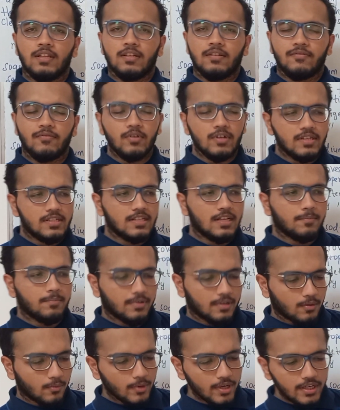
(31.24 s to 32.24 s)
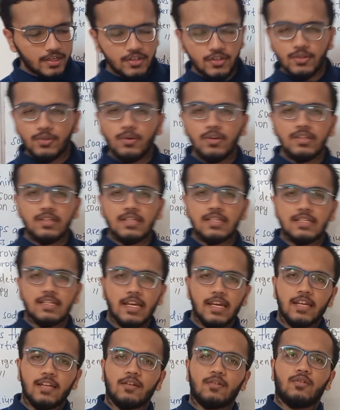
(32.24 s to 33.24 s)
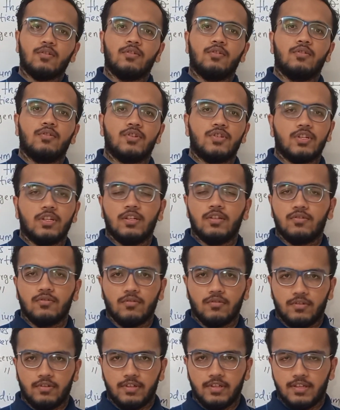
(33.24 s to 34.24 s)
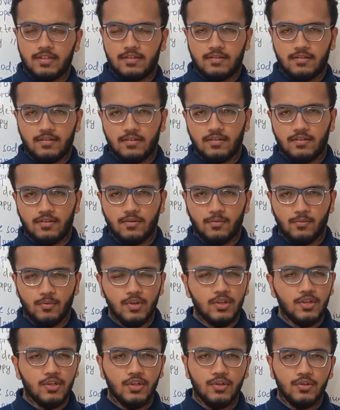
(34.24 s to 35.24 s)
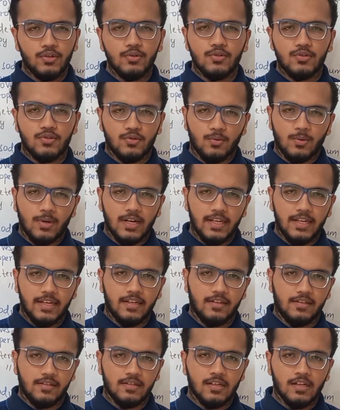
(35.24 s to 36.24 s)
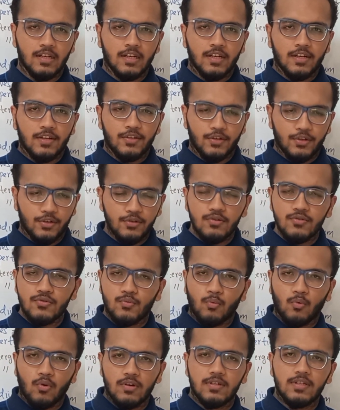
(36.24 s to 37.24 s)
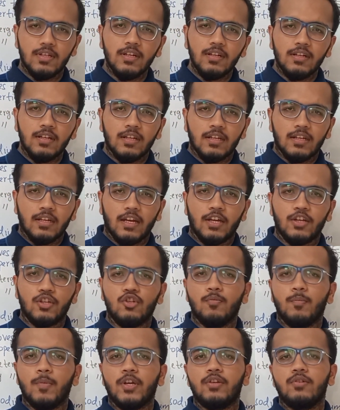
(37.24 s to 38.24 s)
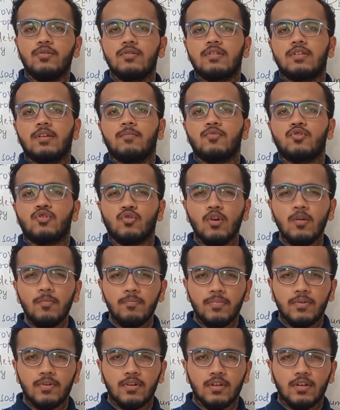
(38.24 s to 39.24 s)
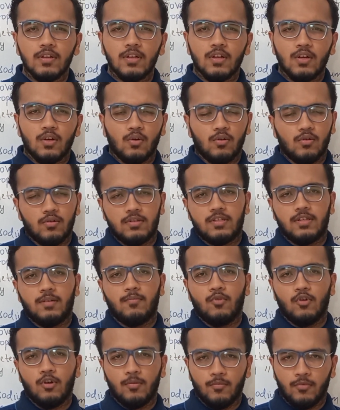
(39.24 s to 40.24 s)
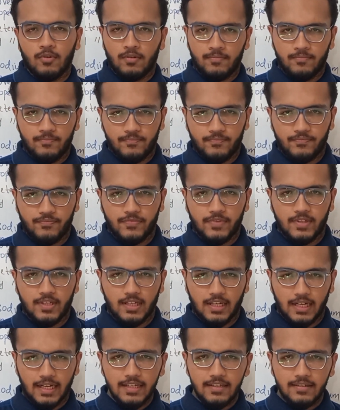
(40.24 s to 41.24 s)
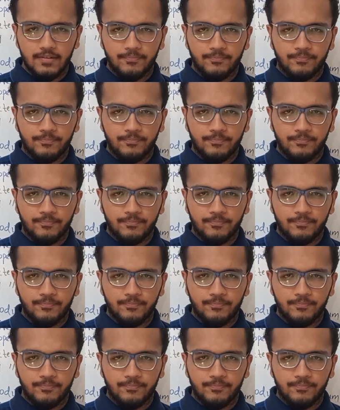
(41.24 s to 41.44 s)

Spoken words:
For example, when you got a stain on your shirt or dress, what do you use to clean it? You use water and you may use some soap or some omo, right?